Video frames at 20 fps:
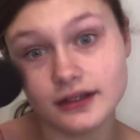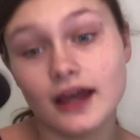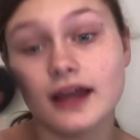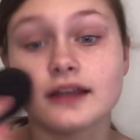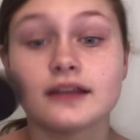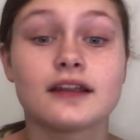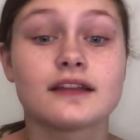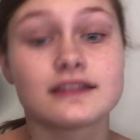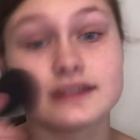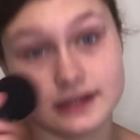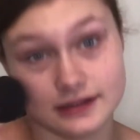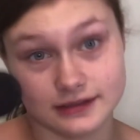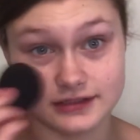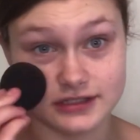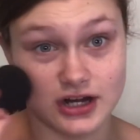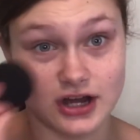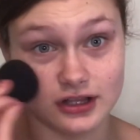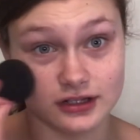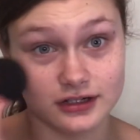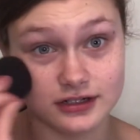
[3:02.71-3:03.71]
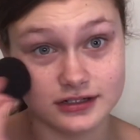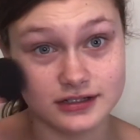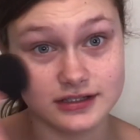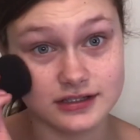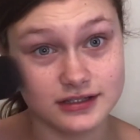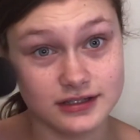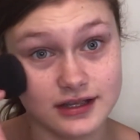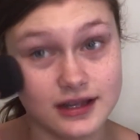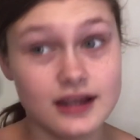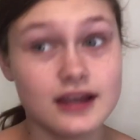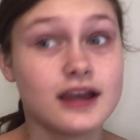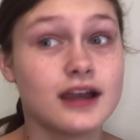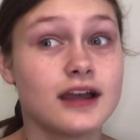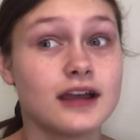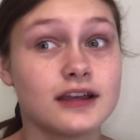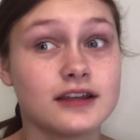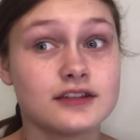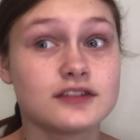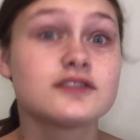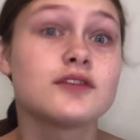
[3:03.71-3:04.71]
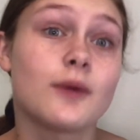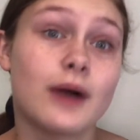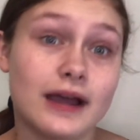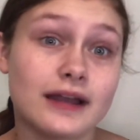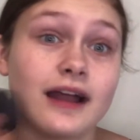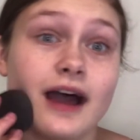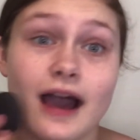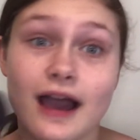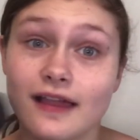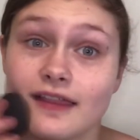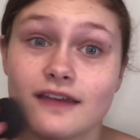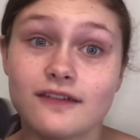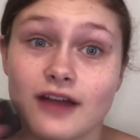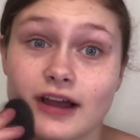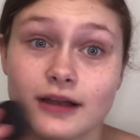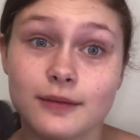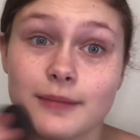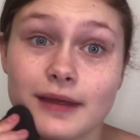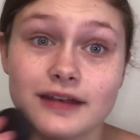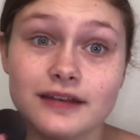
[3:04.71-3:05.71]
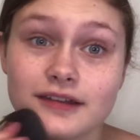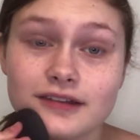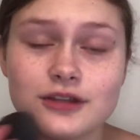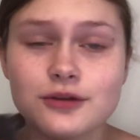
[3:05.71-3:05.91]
And it's $6, so I'd highly recommend it.